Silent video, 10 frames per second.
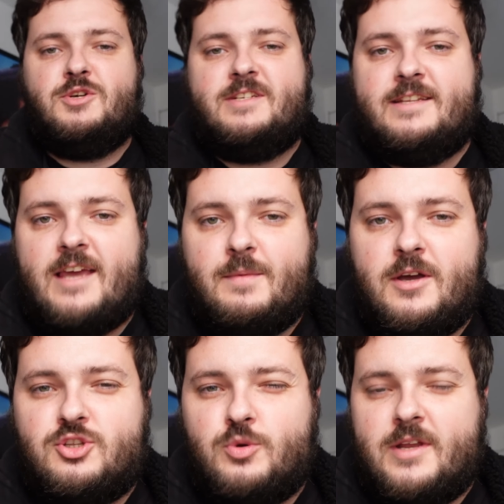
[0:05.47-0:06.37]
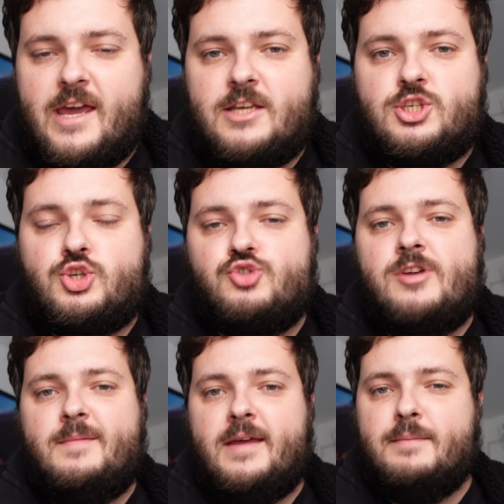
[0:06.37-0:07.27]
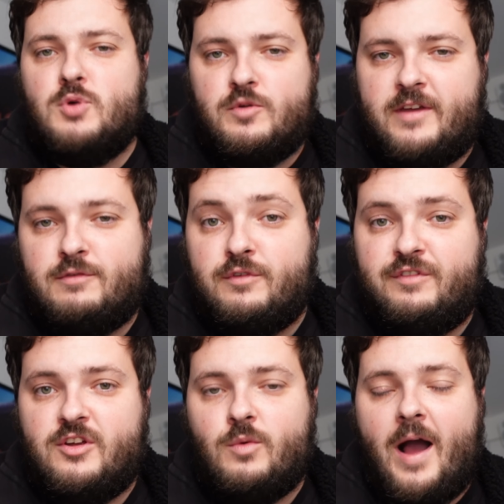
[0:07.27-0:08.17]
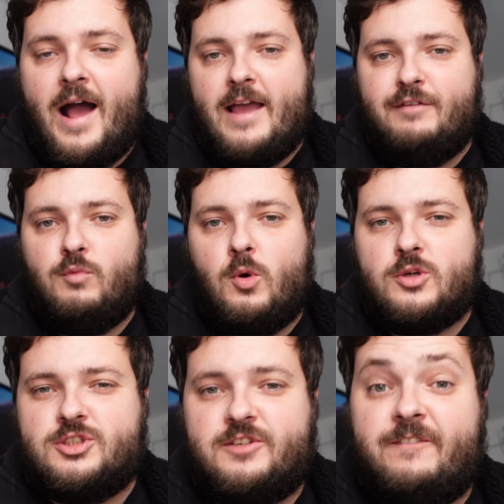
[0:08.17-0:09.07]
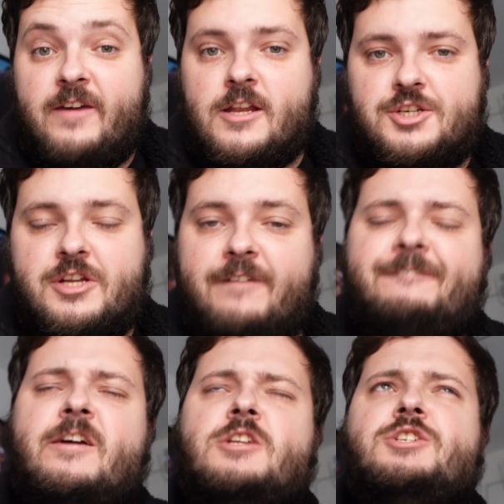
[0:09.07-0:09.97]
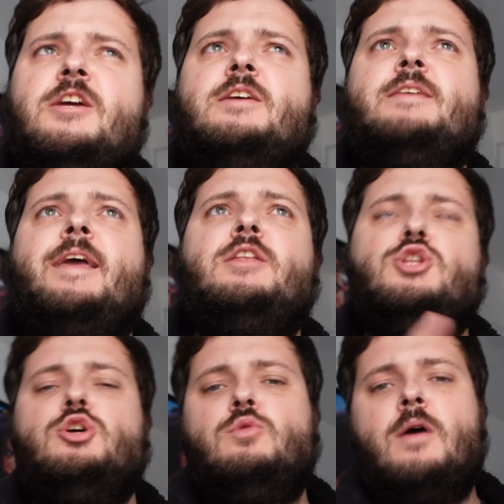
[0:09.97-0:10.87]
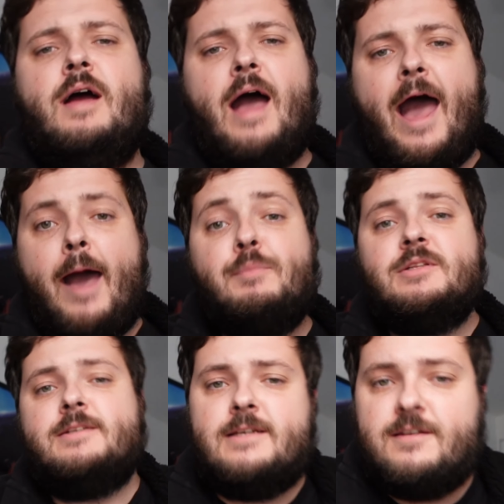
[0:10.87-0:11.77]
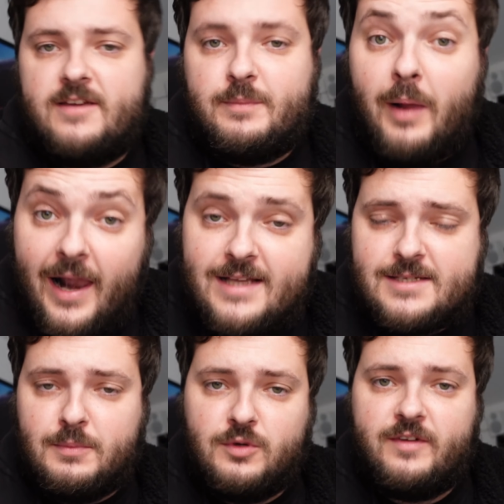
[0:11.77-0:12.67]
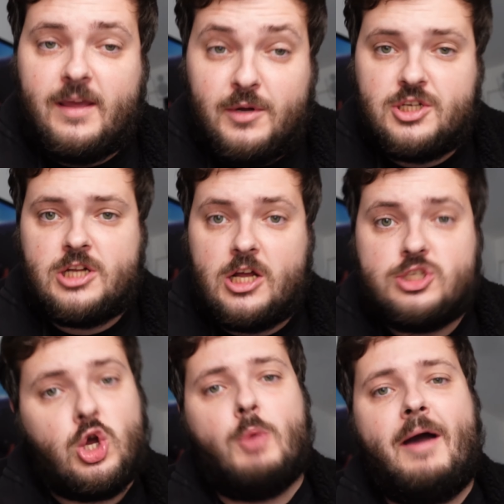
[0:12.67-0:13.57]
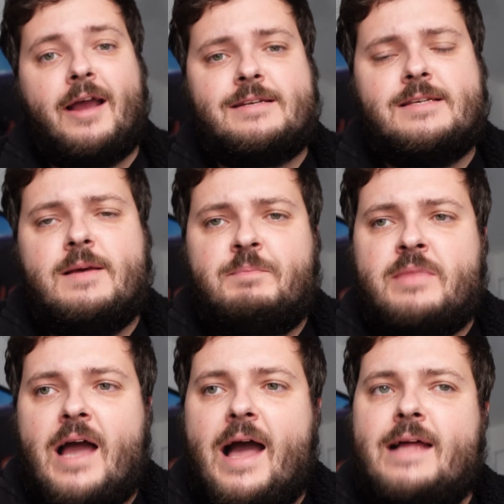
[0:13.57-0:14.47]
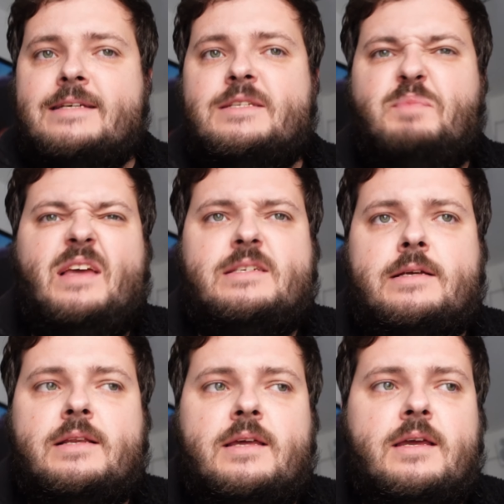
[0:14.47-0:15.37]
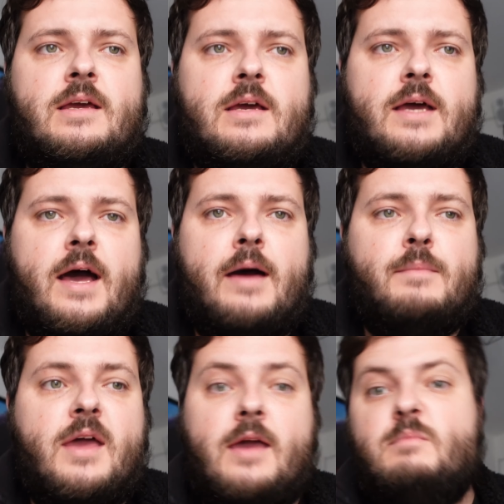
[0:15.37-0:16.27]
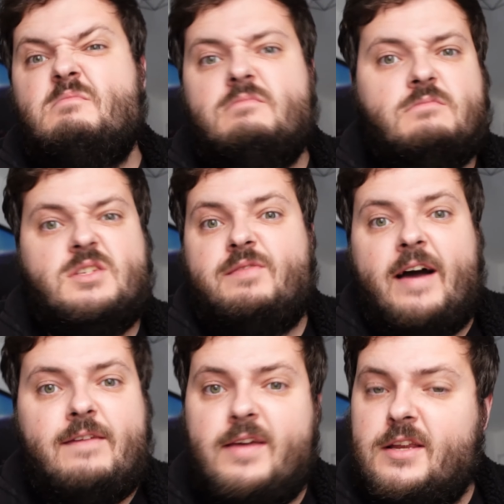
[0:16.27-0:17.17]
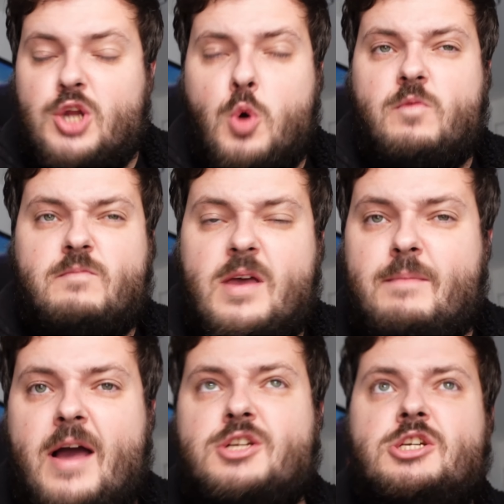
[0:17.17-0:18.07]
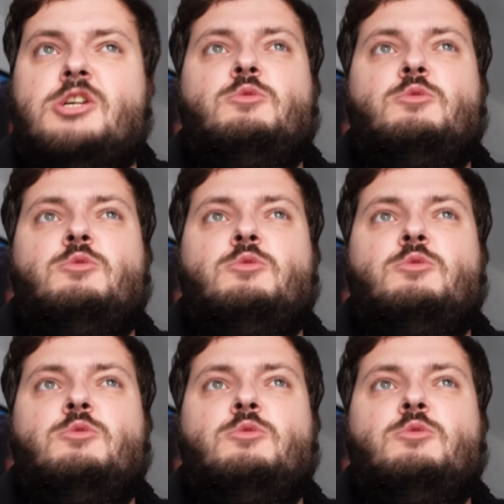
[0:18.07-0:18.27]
Today we are doing a streaming movie review. I have watched Finch. Now Finch is a new Apple TV Plus movie which stars Tom Hanks, and it's basically him surviving. Imagine,